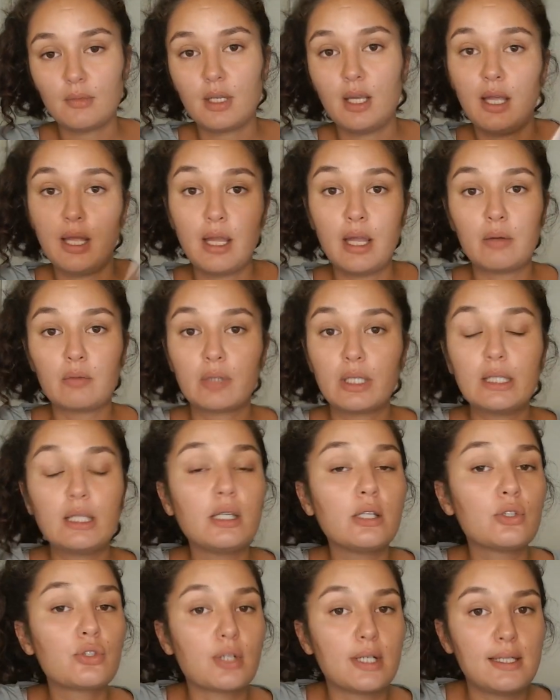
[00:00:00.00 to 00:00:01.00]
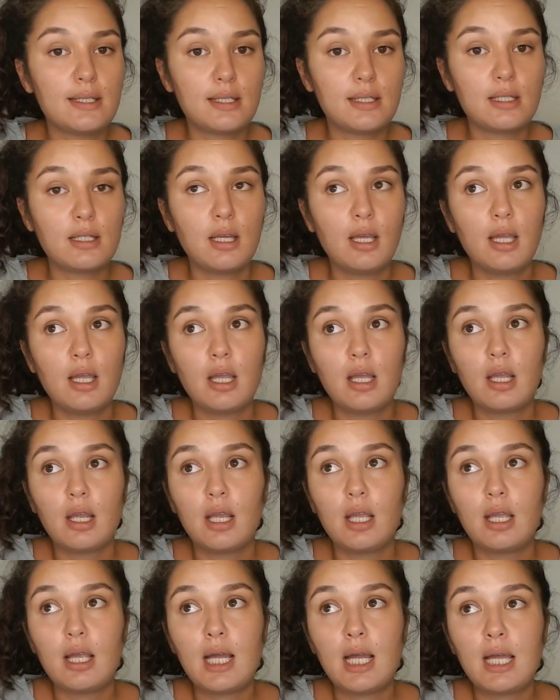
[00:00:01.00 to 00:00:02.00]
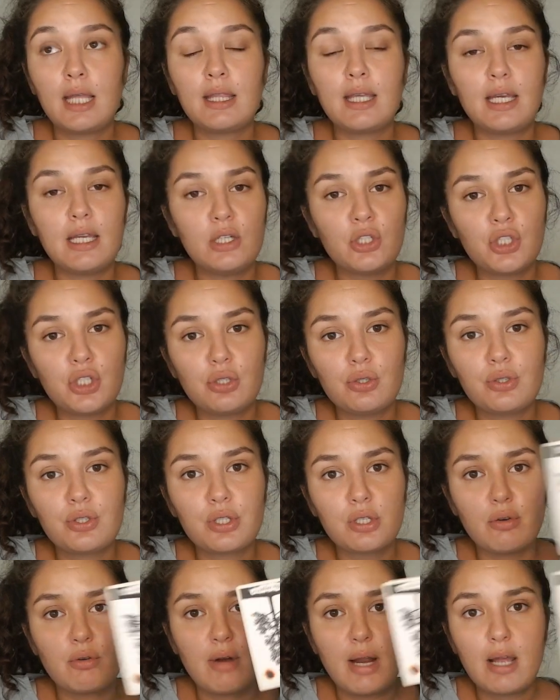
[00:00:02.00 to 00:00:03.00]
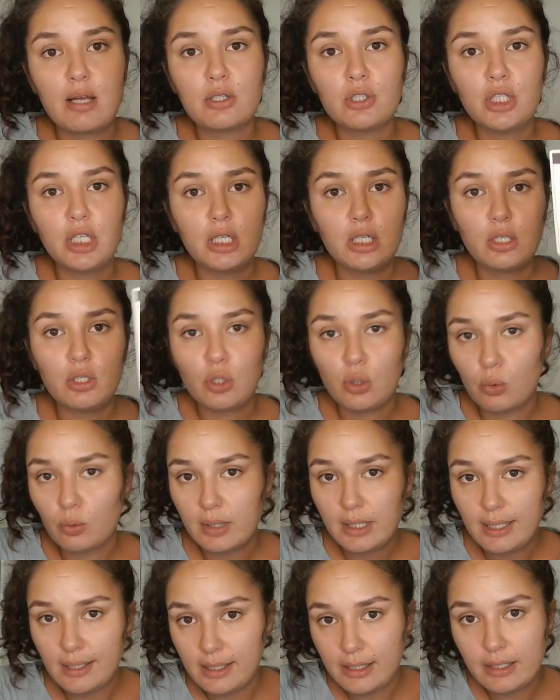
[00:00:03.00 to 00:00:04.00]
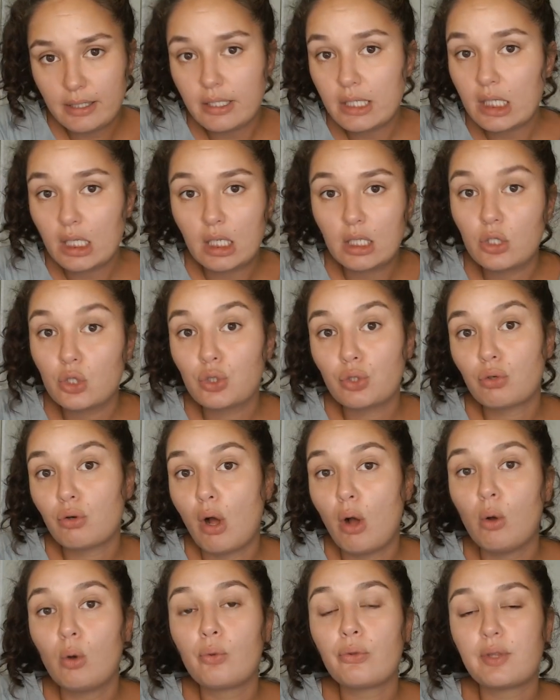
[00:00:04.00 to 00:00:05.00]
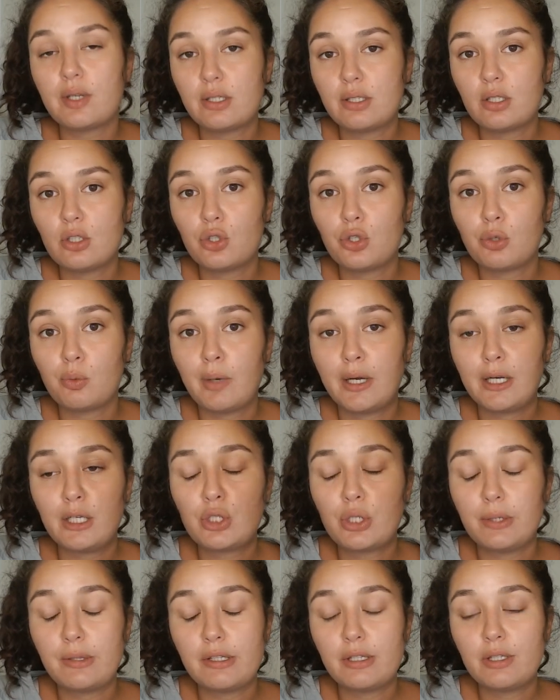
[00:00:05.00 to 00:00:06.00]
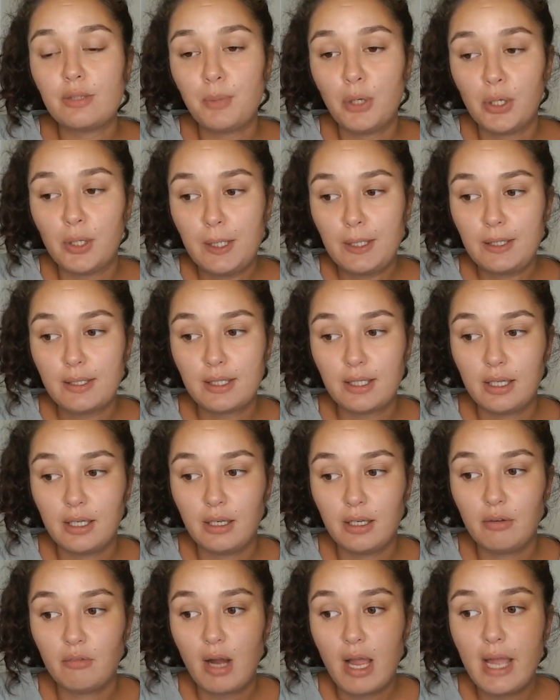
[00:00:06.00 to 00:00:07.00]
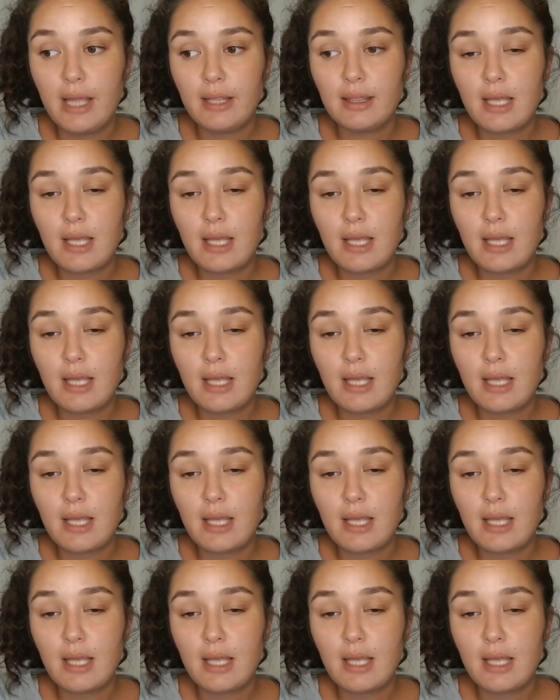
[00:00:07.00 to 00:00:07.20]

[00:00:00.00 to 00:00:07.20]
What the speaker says: and really address the issues surrounding your need to control this situation, this person, right?